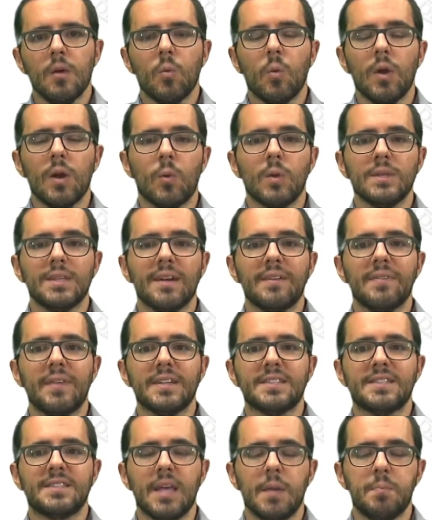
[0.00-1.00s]
Well, what are
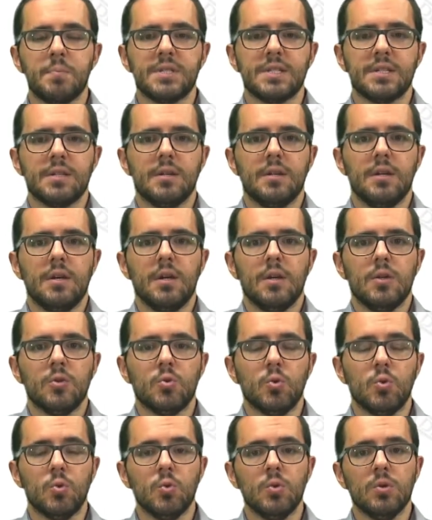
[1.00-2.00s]
the steps
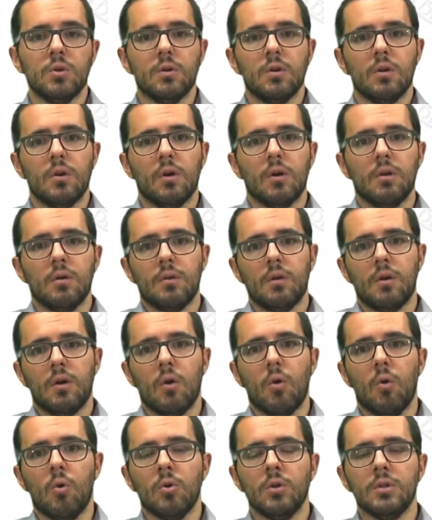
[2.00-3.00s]
to do
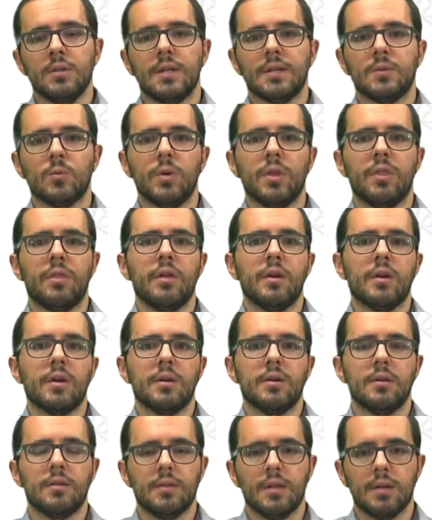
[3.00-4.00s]
all that we
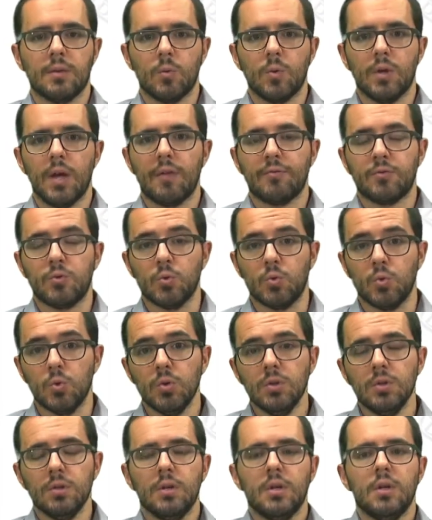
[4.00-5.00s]
think that we have to
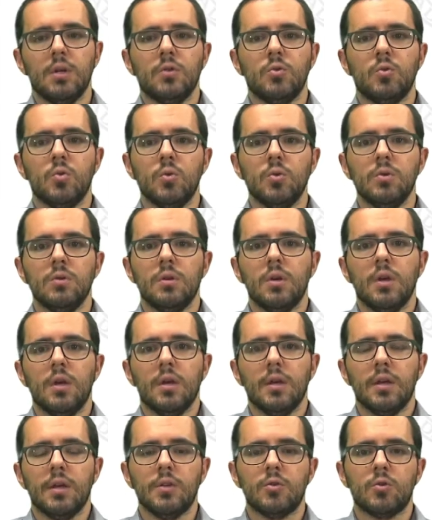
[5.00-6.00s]
do to
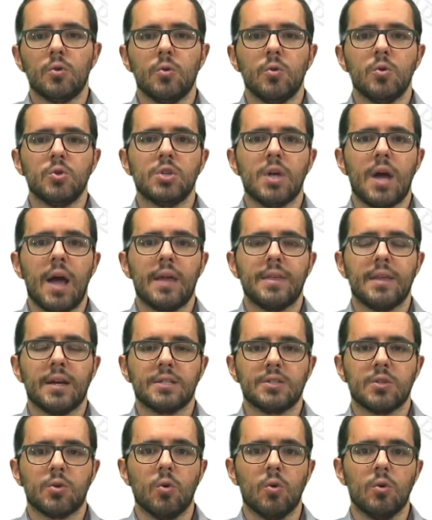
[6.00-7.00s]
introduce
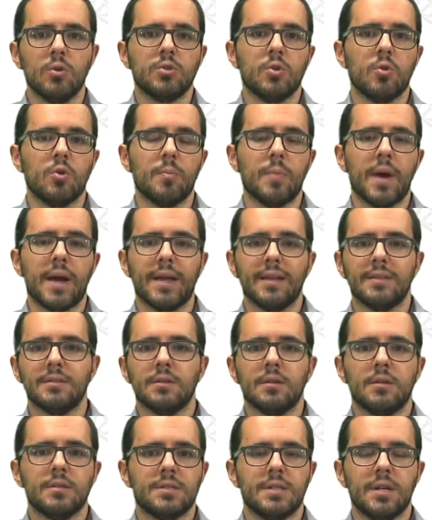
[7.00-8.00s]
Ajax calls or
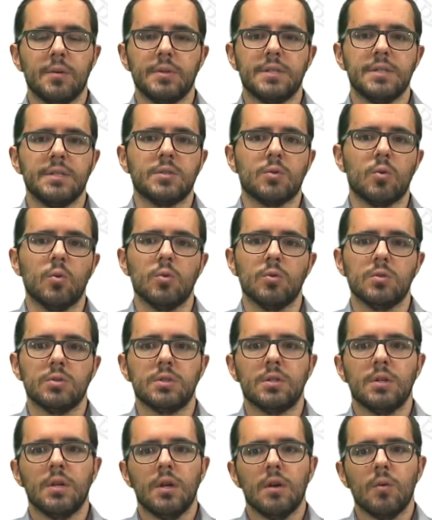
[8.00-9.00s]
backend services calls?
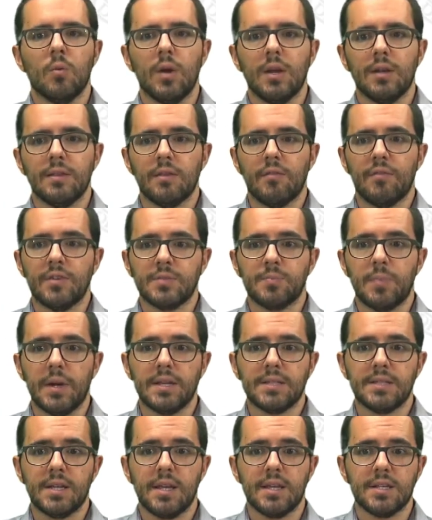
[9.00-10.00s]
Well, in the first
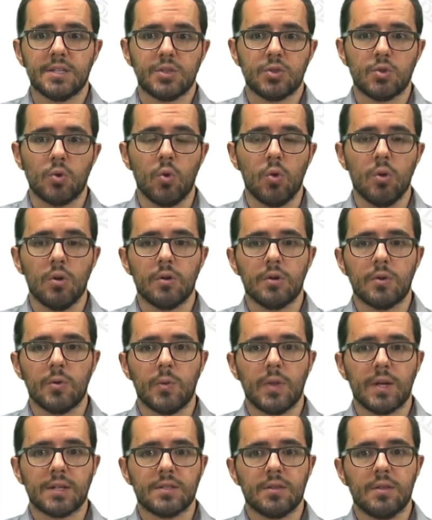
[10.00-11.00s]
place, install
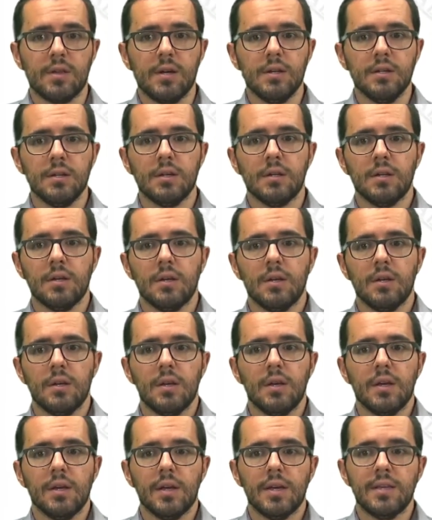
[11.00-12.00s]
Redux Thunk,
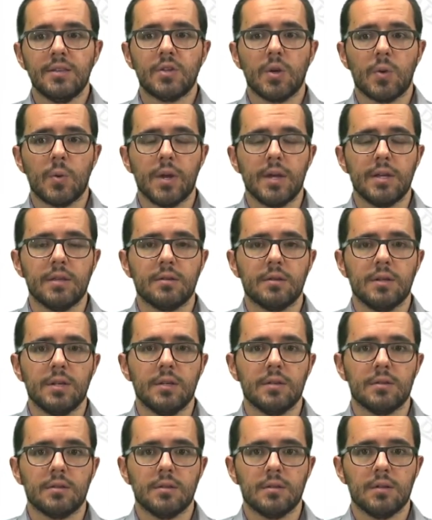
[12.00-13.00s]
integrate
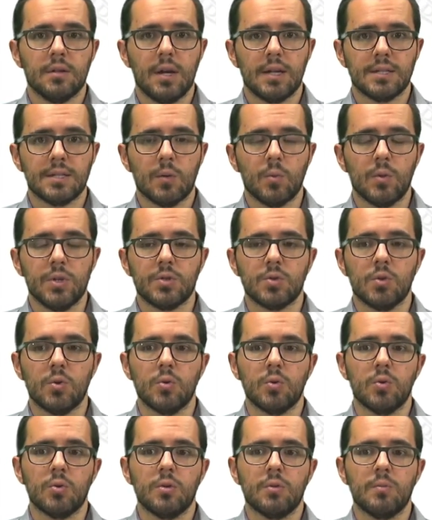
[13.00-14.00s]
it, as we
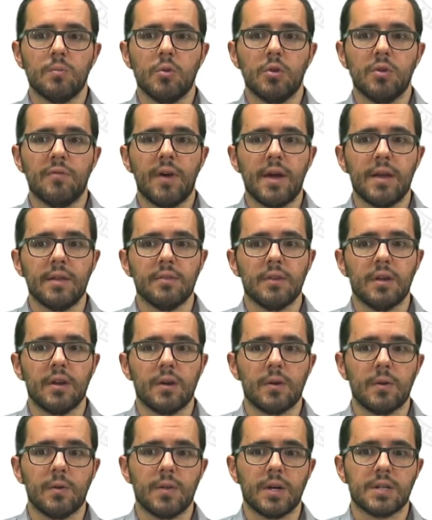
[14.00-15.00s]
saw, modifying
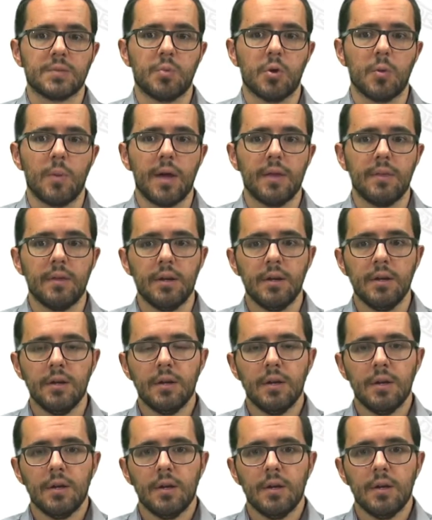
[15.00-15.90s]
the Redux provider.